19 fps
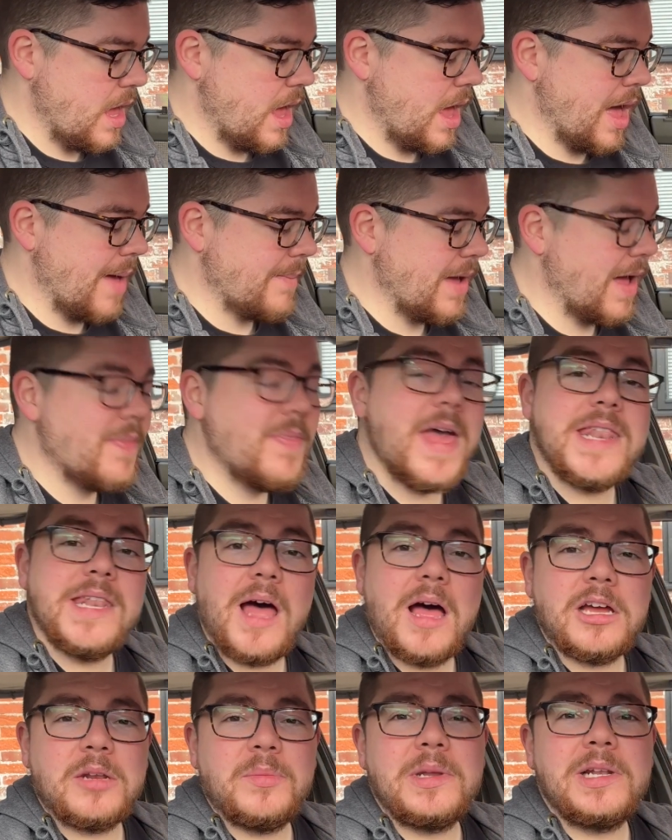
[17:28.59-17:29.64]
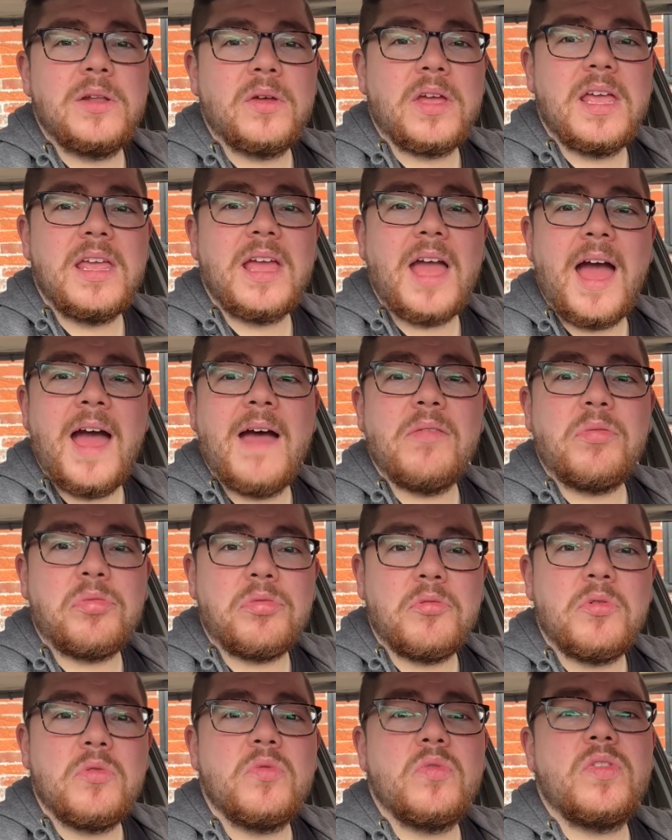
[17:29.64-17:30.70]
And then I'm going to be looking at
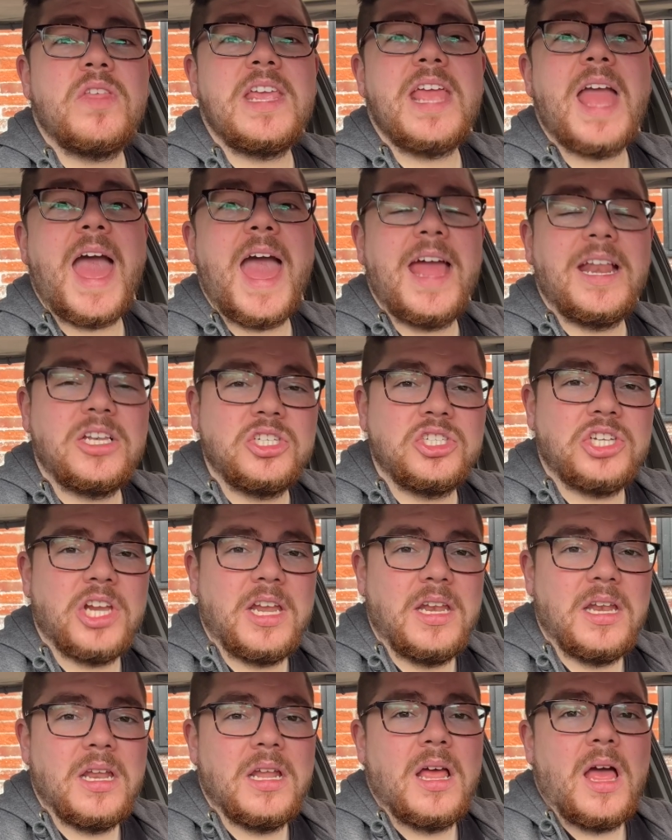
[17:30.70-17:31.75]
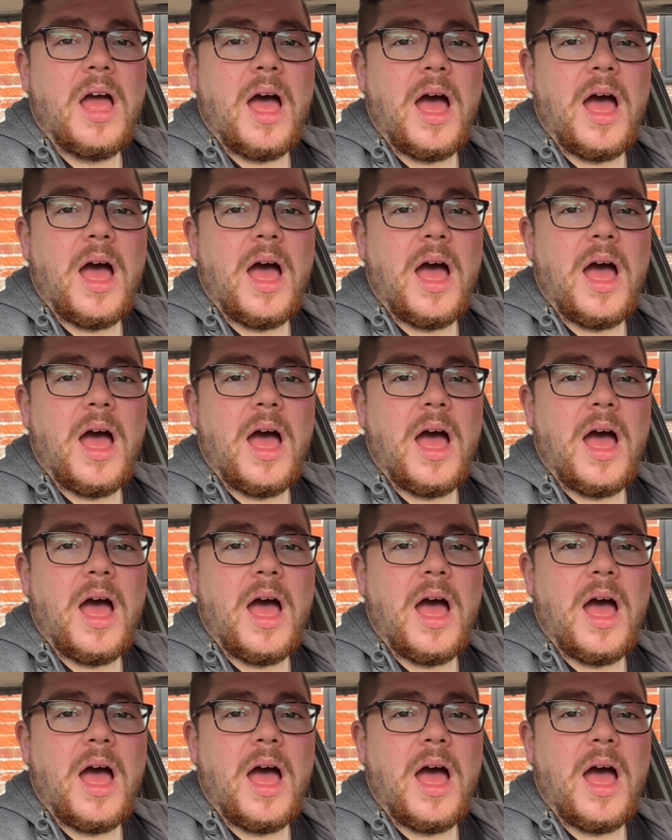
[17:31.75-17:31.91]
through the engine.